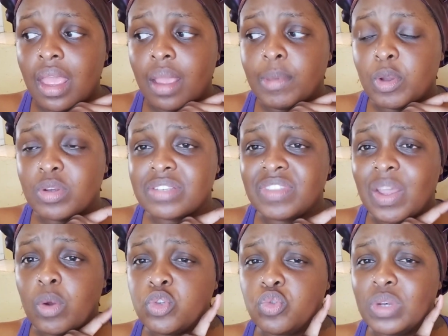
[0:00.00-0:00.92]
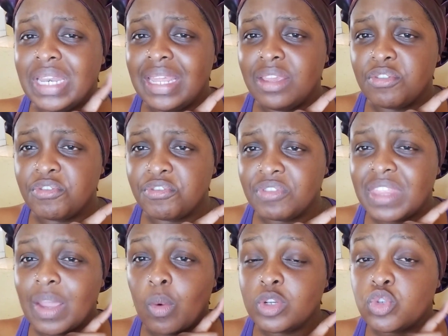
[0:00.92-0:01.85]
because if they want to
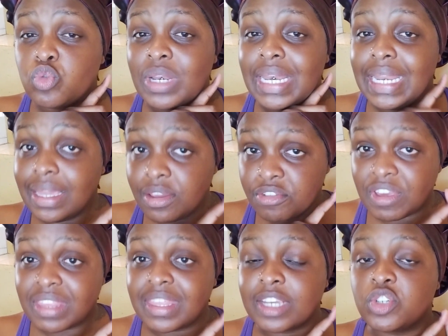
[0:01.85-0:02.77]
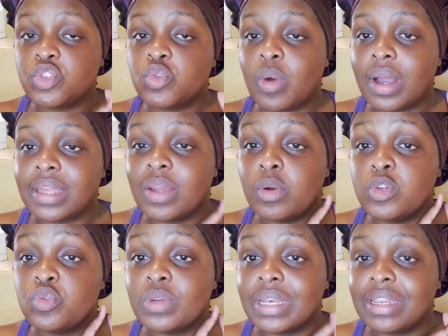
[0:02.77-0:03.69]
leave, and they're sure they want
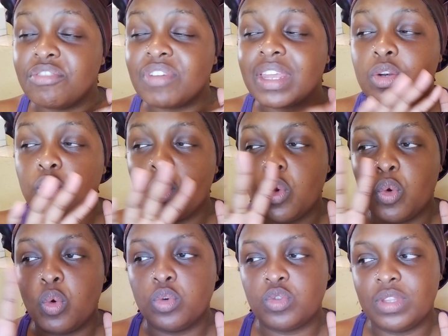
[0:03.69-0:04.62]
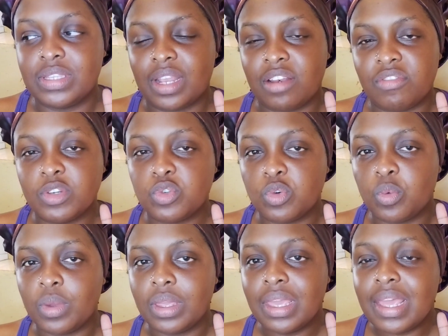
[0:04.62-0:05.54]
to leave and go to the salvation
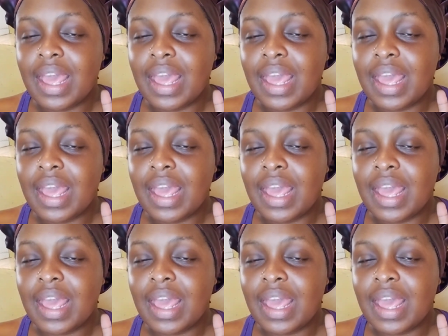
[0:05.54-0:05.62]
way,